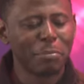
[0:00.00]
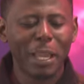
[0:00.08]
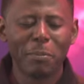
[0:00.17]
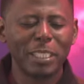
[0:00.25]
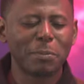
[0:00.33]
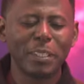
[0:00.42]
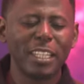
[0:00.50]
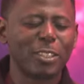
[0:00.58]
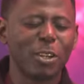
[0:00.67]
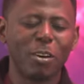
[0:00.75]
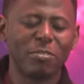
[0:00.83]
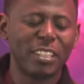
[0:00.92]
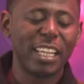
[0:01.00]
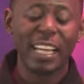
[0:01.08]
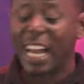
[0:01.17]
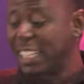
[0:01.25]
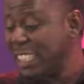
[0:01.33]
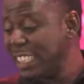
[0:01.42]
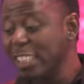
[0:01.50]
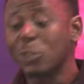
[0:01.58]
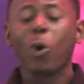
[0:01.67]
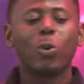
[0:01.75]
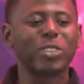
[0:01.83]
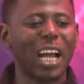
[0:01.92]
Baby, it's been a tough day. And she
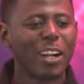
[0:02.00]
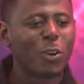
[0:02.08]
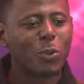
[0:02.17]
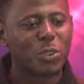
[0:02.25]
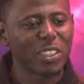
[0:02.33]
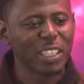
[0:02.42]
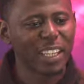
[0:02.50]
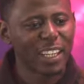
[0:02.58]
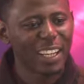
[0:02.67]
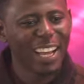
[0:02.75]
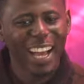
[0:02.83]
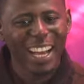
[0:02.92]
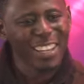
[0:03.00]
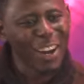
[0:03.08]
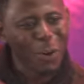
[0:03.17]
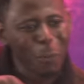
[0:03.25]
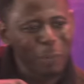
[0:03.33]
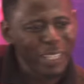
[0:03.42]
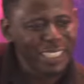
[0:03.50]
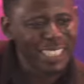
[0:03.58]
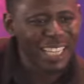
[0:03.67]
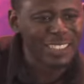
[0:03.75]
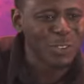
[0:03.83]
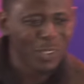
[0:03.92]
rolls and goes. And you are complaining that